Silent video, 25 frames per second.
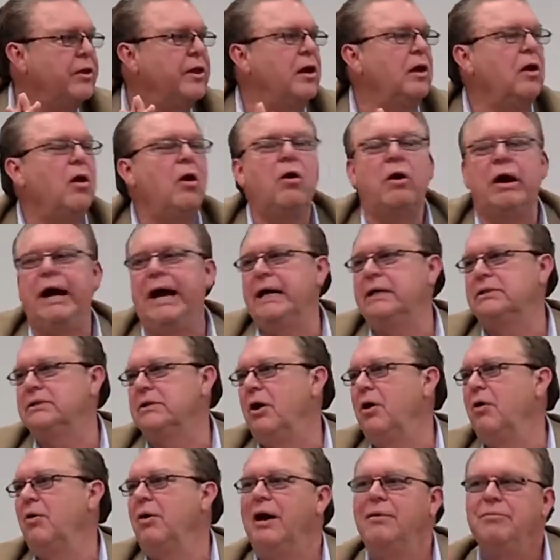Oh, the Lorax.
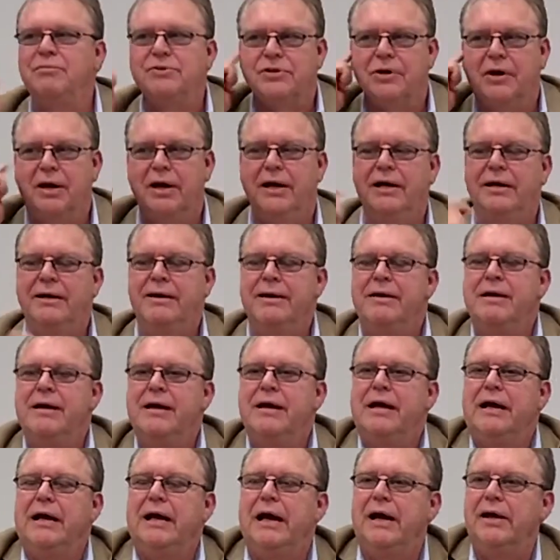Oh, I'm sorry.
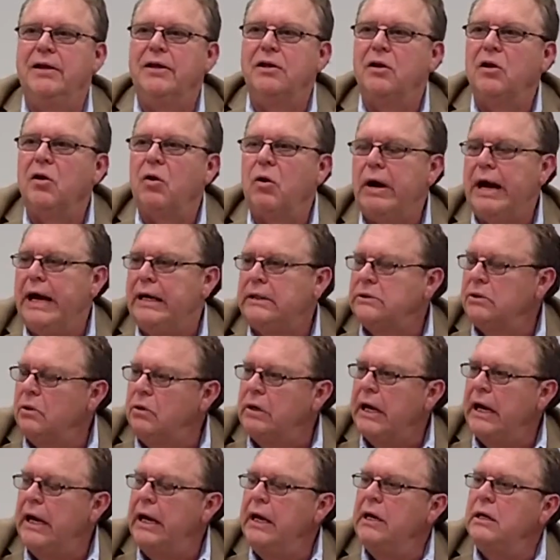The Lorax.
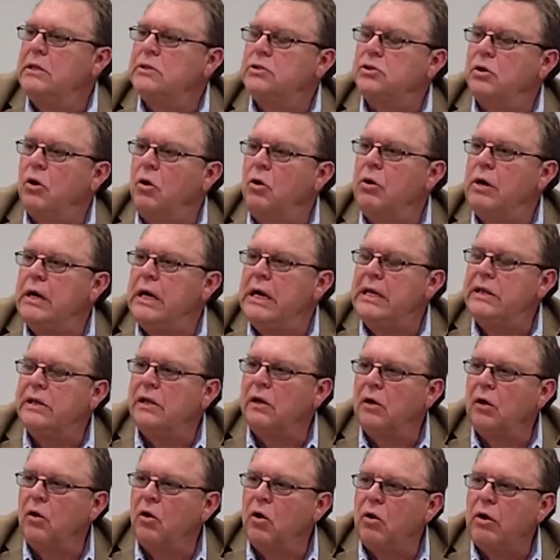Okay, so in
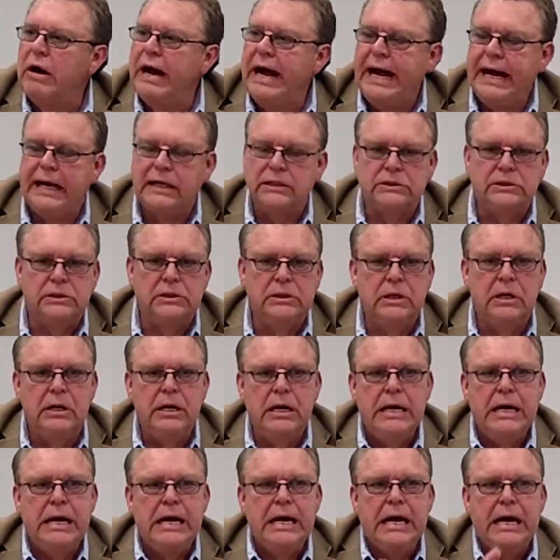the Lorax,
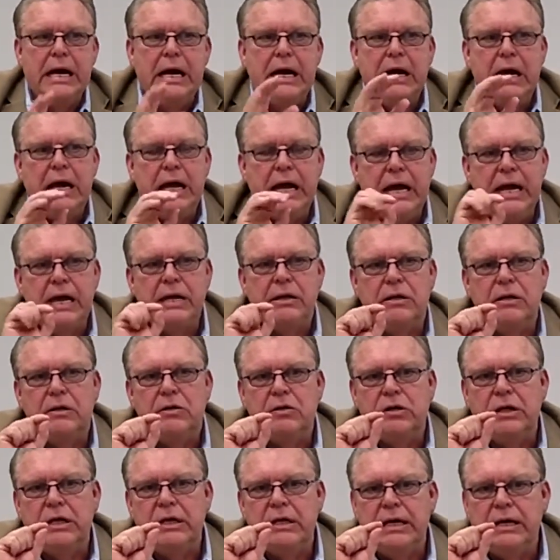
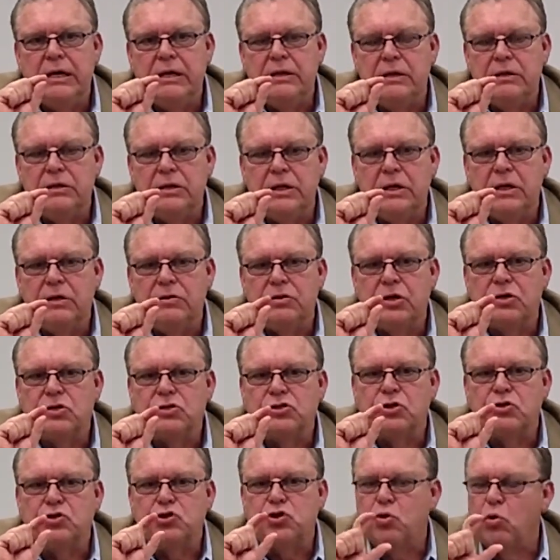
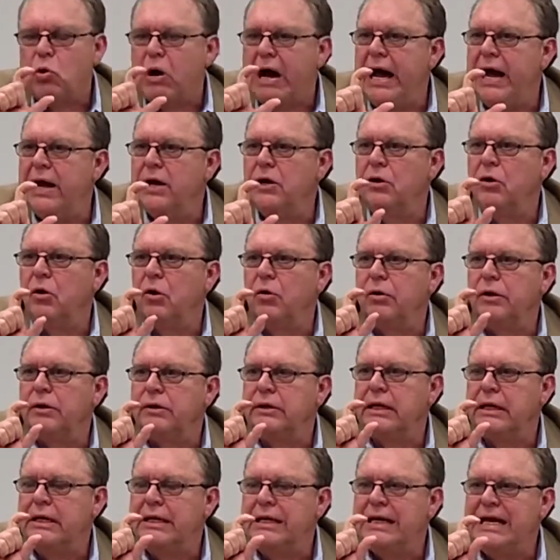there's a triangle
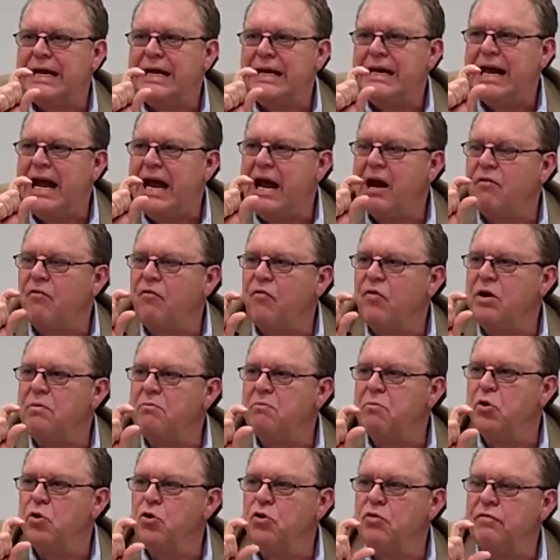that in every
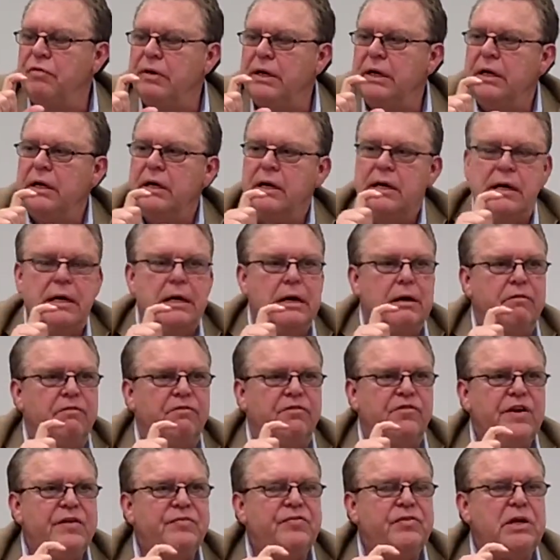movie,
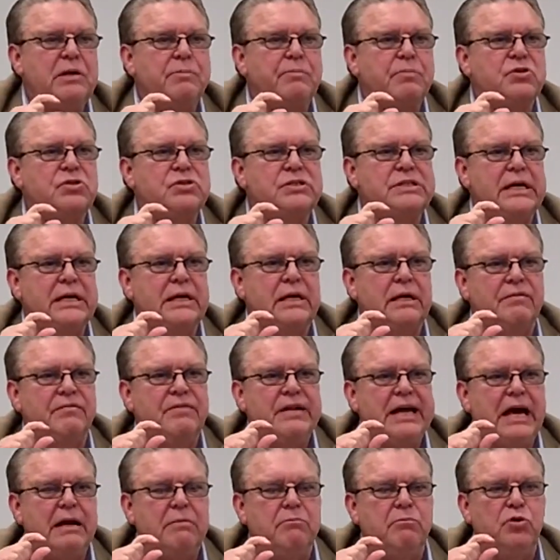50%
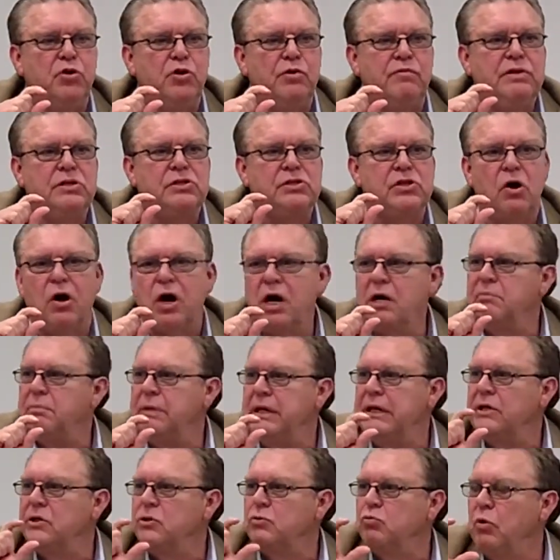of that movie's
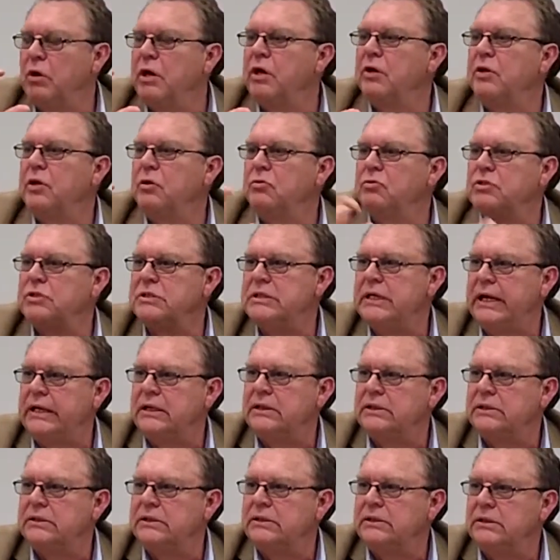heartbeat is one of those
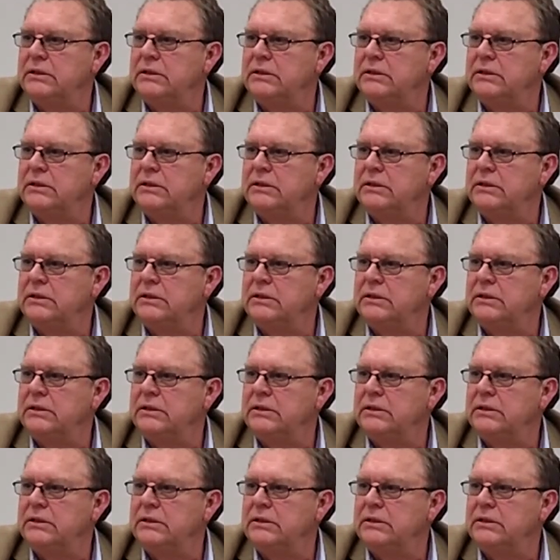6,